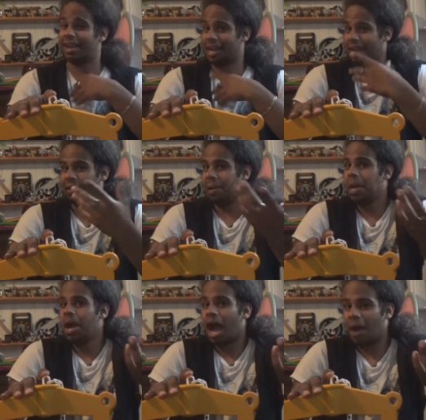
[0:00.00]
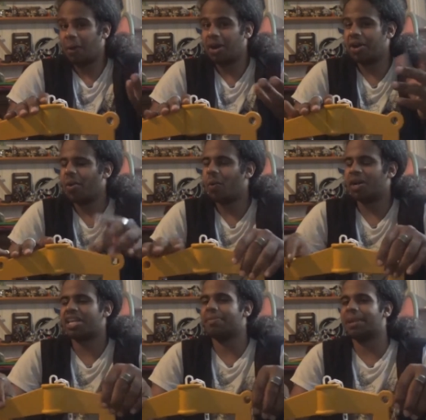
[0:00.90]
And again, I want to know
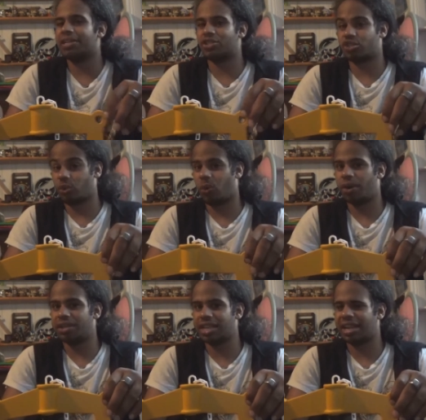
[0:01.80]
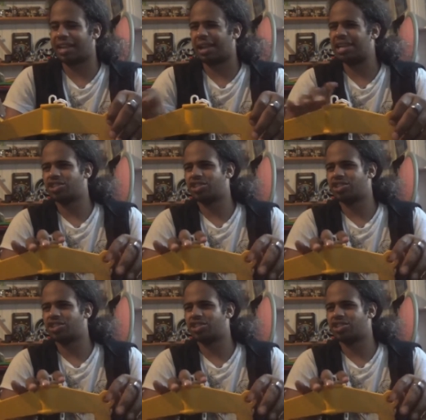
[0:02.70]
what Keyblade Sora is getting. like.